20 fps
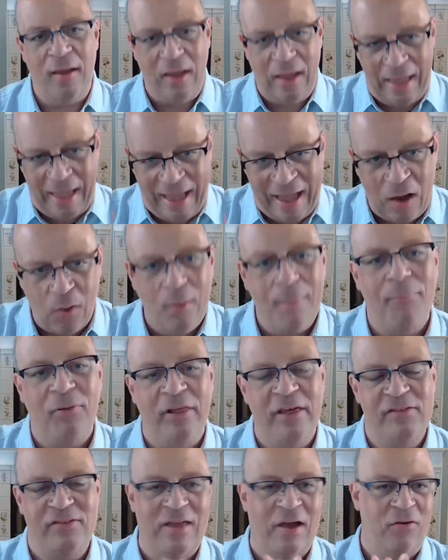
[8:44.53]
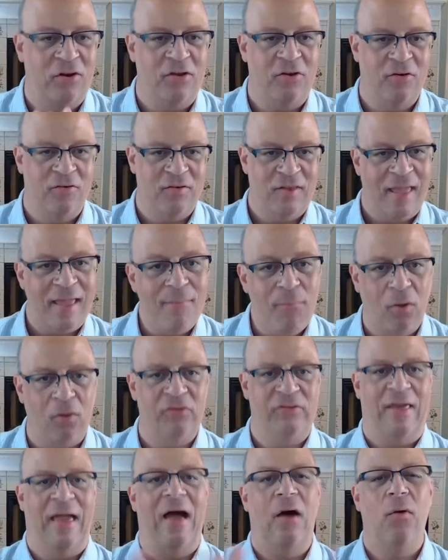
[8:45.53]
how it plays out at your
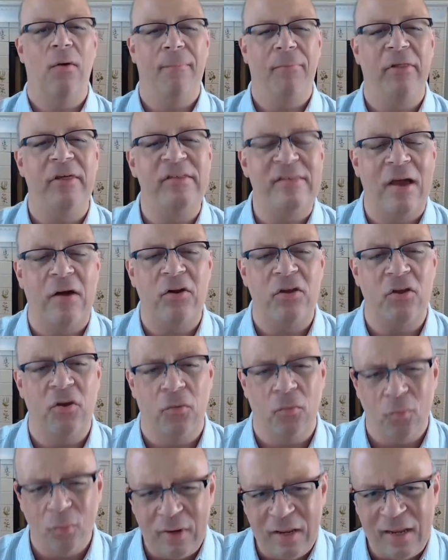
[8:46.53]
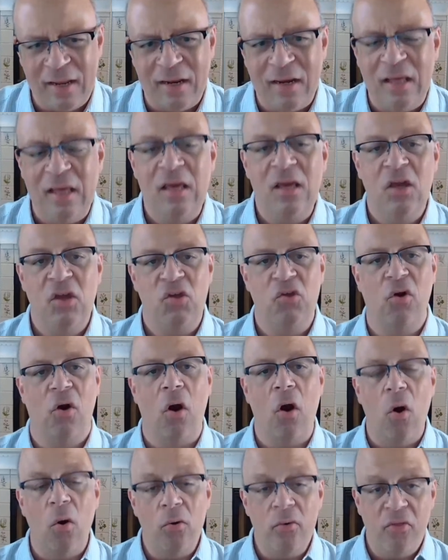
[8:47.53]
tables, how it plays out in your read, your
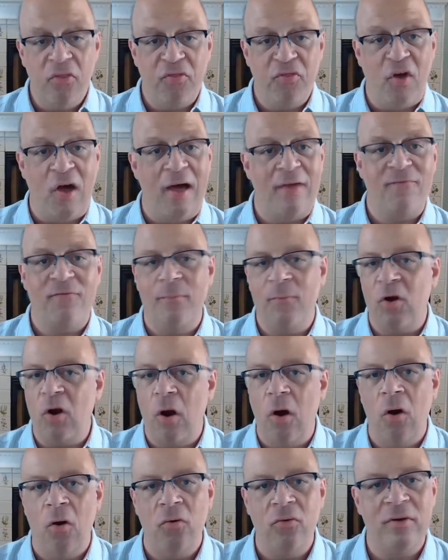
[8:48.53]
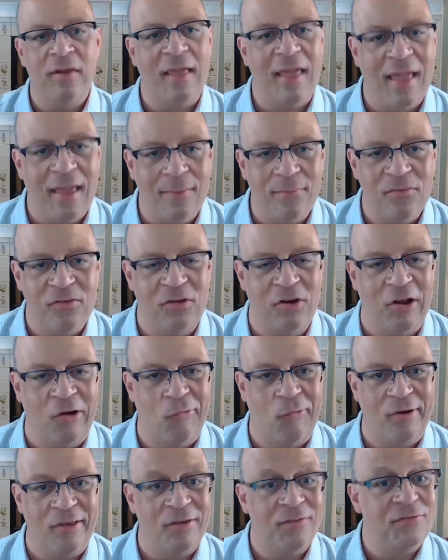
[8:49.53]
own thought from your own games,
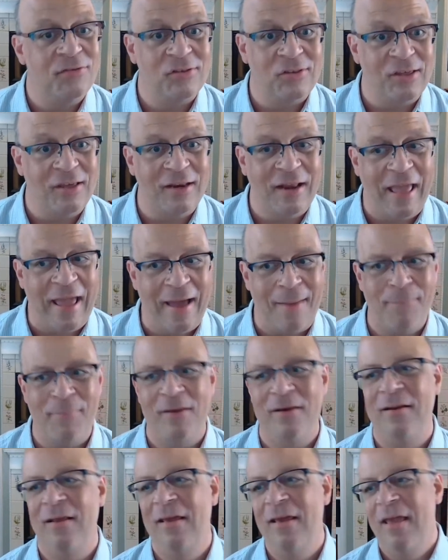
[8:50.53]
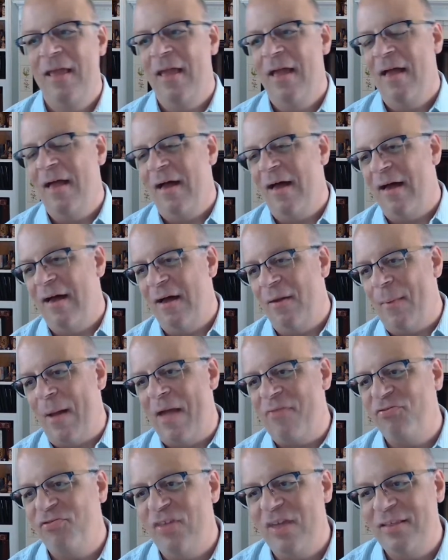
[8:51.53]
what you've seen happen.
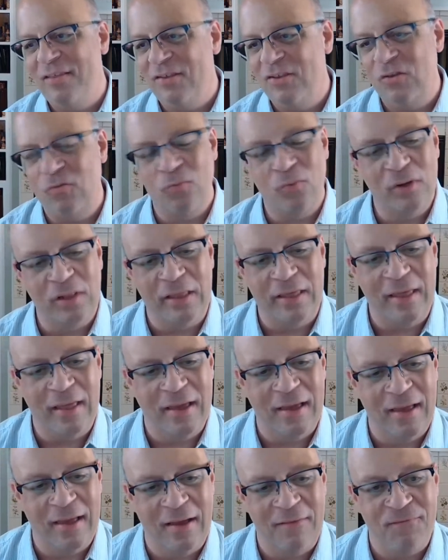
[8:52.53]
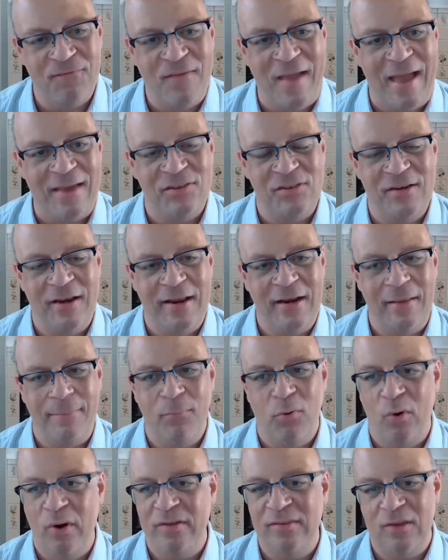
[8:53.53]
I think this is really a fascinating
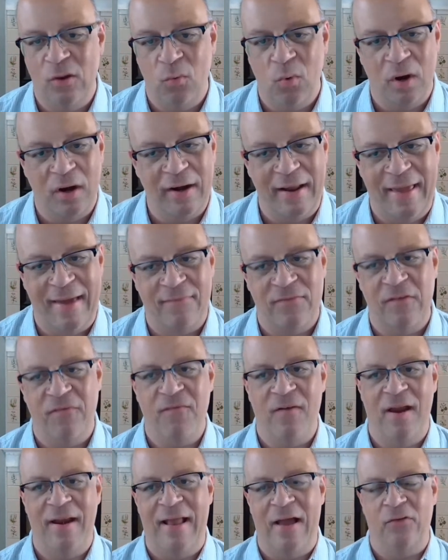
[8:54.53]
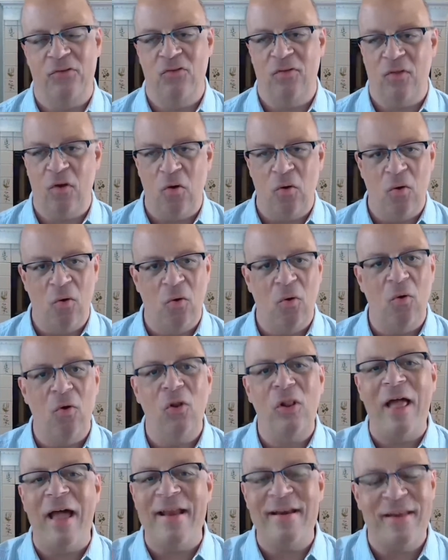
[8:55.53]
point that we're going to have to find out. So the
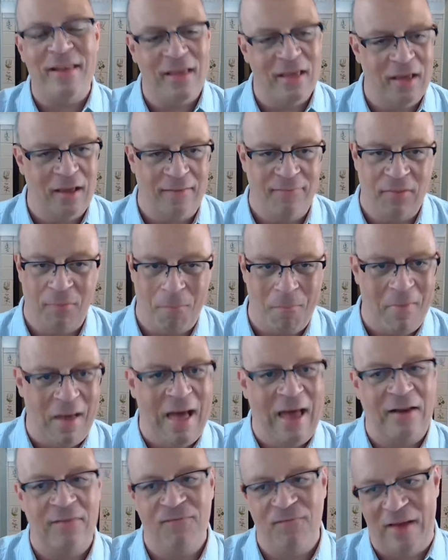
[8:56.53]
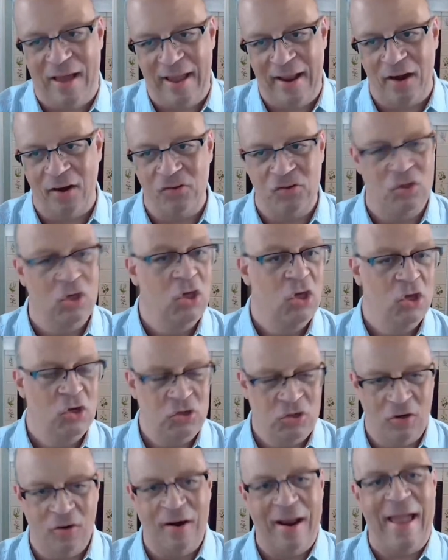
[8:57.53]
whole idea of the modifiers
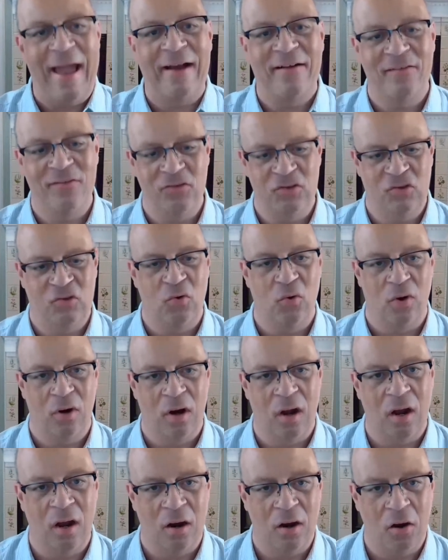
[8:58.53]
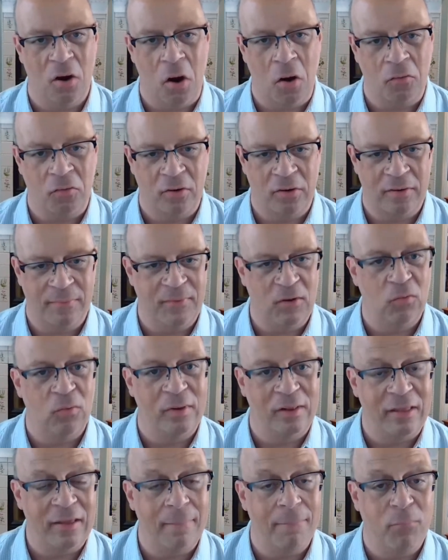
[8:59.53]
to your action score are going to be
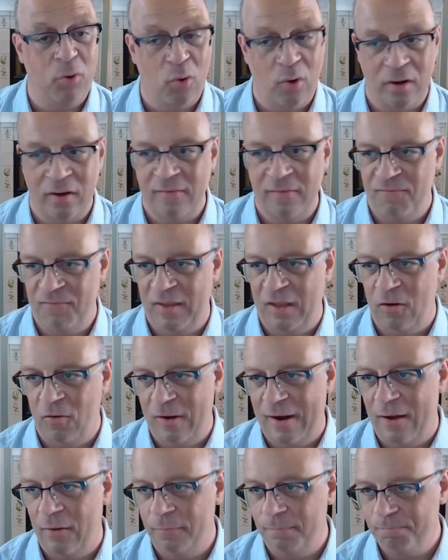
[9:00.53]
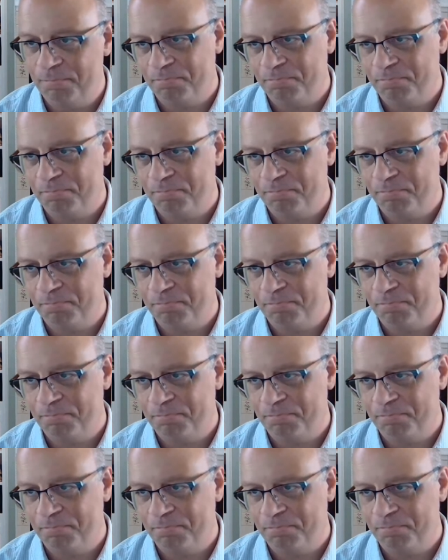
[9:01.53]
really important to figure out.